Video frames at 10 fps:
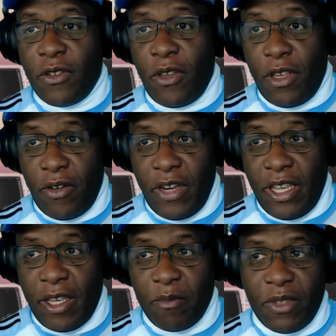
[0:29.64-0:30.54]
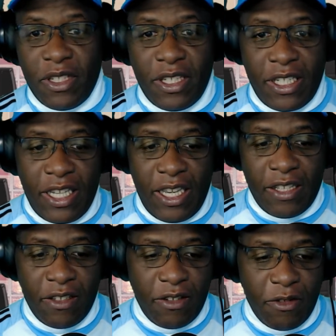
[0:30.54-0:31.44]
So here I am
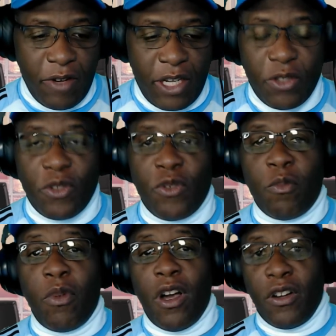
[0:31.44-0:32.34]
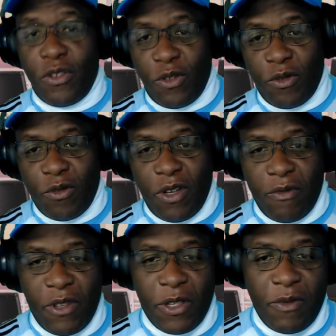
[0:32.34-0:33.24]
again, ready to do part 2
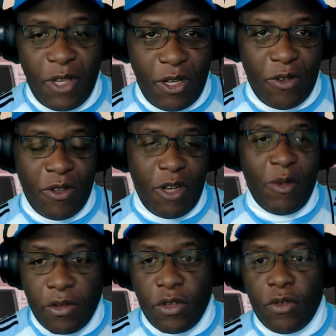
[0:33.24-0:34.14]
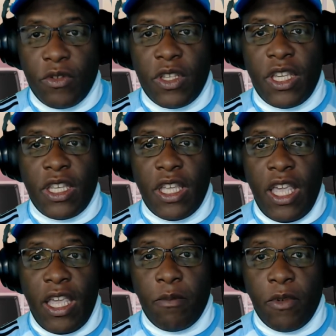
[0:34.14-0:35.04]
of this video about
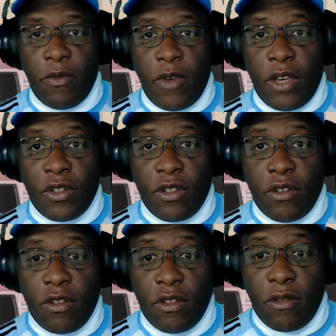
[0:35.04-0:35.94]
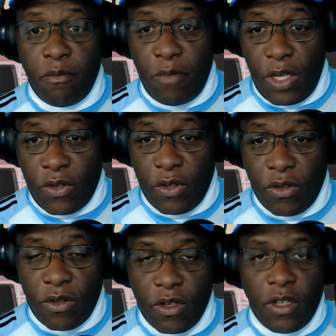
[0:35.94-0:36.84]
using a professional
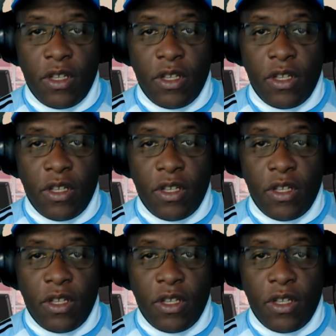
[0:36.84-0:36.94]
mixer.